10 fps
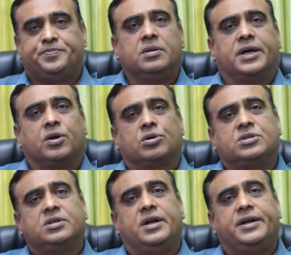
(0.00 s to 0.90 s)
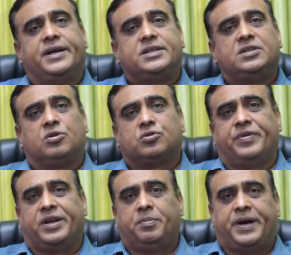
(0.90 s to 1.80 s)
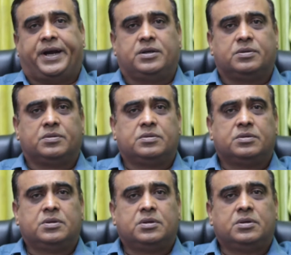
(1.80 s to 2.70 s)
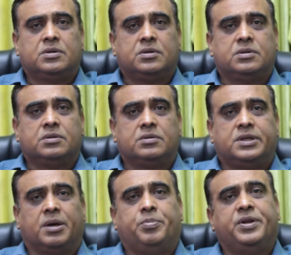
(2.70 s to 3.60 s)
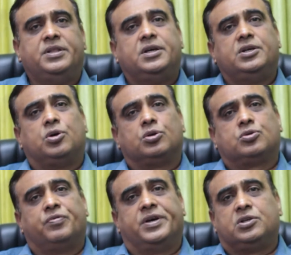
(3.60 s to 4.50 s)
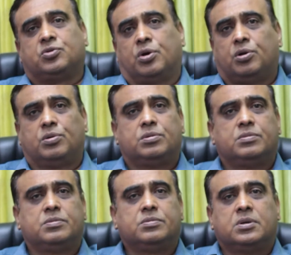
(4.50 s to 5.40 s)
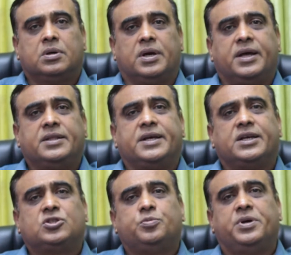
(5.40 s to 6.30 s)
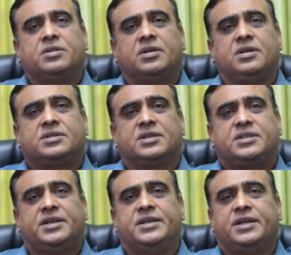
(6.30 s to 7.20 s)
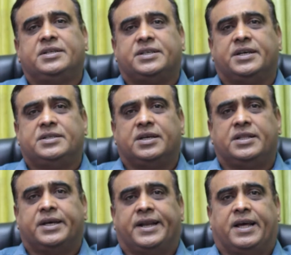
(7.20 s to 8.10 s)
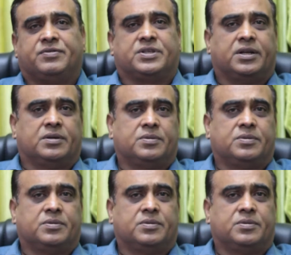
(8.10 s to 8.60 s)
Their oxygen intake is also very bad, their breathing is also very shallow, and there has to be a 360-degree change in their lifestyle,